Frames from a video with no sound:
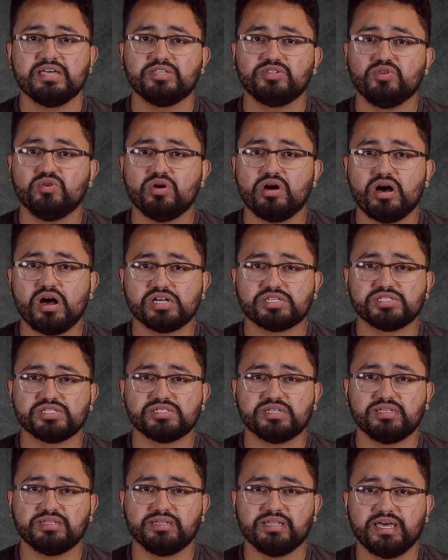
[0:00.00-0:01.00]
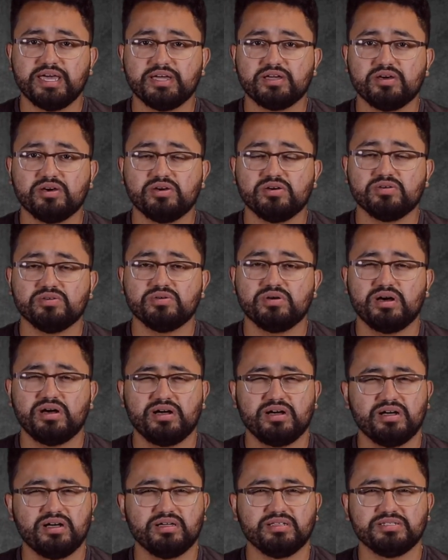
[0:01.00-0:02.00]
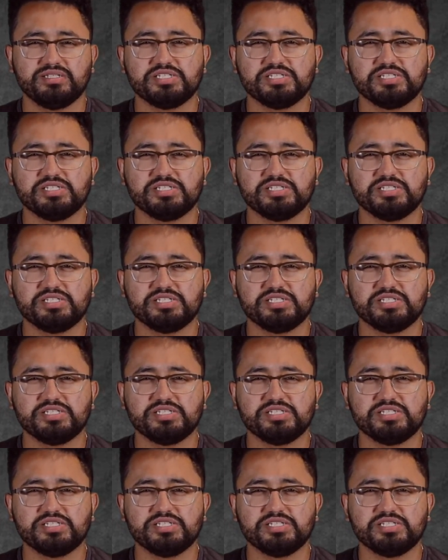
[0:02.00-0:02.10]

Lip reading: do auctions on Lego,